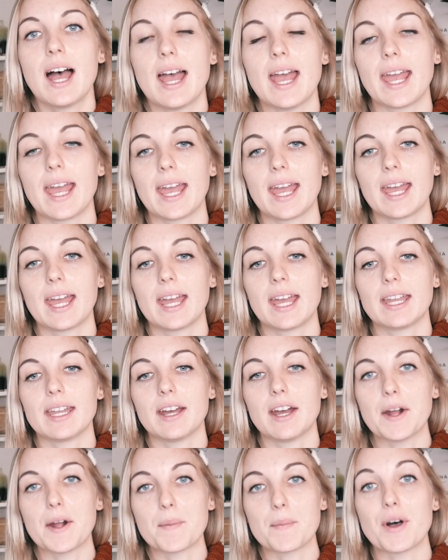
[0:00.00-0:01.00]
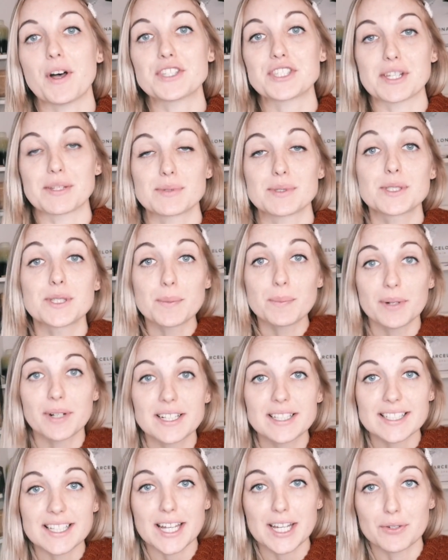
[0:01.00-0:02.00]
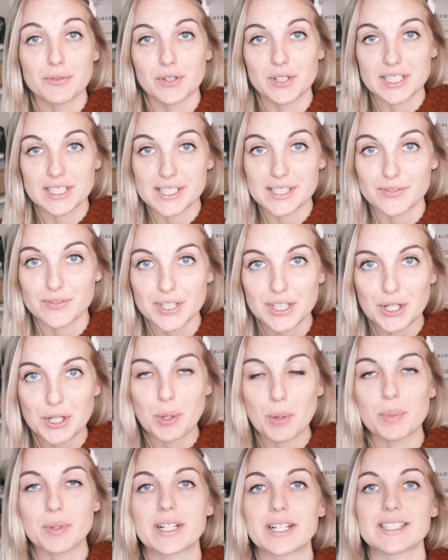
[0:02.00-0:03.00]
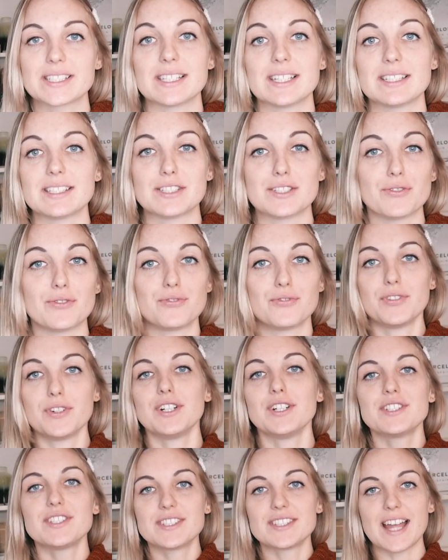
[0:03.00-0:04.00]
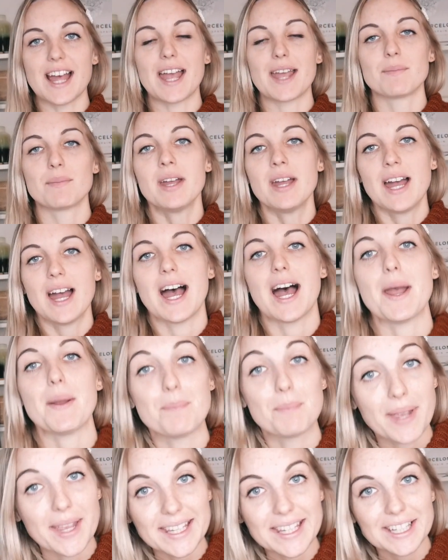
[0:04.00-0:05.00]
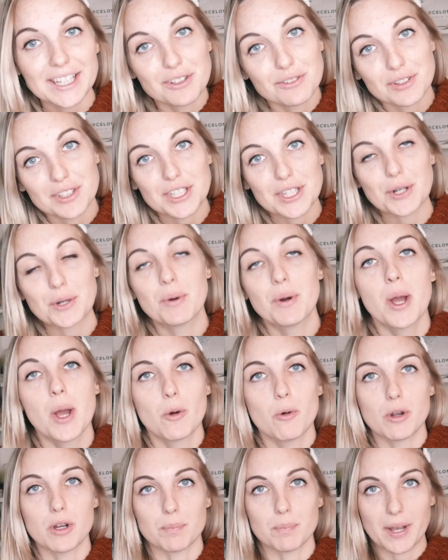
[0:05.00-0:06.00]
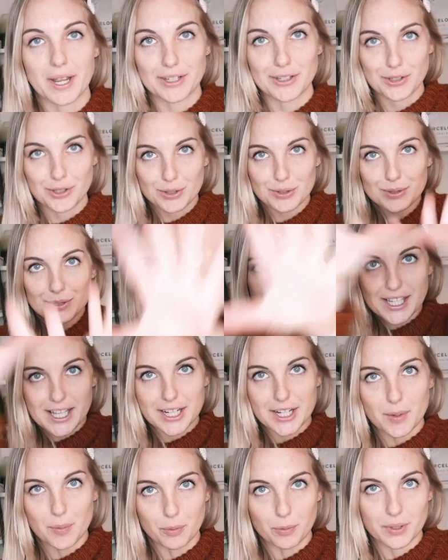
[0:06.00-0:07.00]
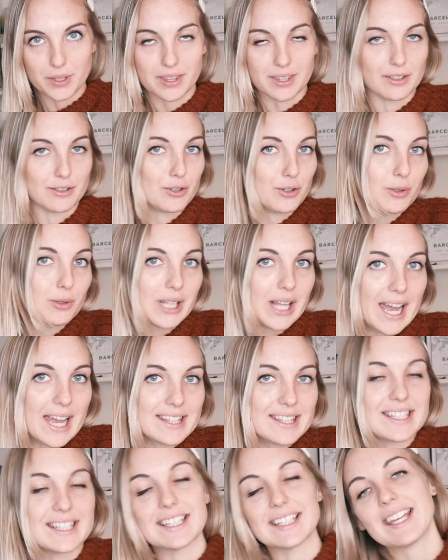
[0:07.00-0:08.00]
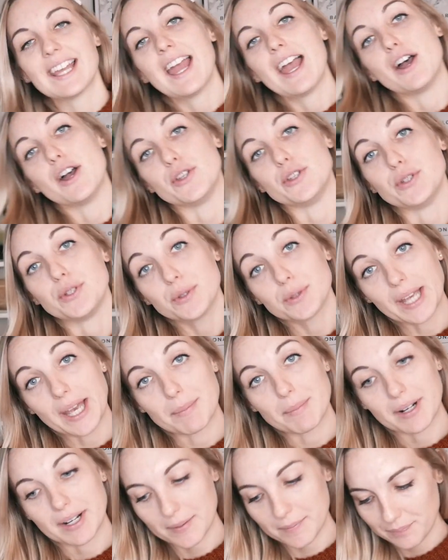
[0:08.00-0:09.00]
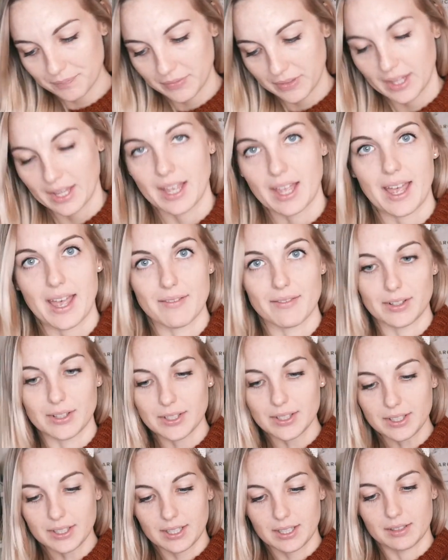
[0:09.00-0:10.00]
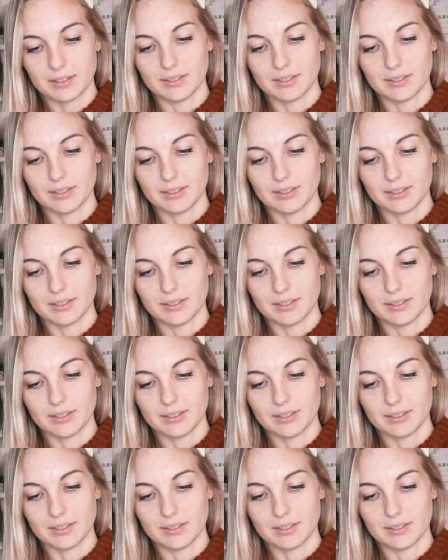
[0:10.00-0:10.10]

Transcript: and I'm also super excited for this video because it's the first time I'm making a video with my new setup, with new lighting, a new camera. Have a look.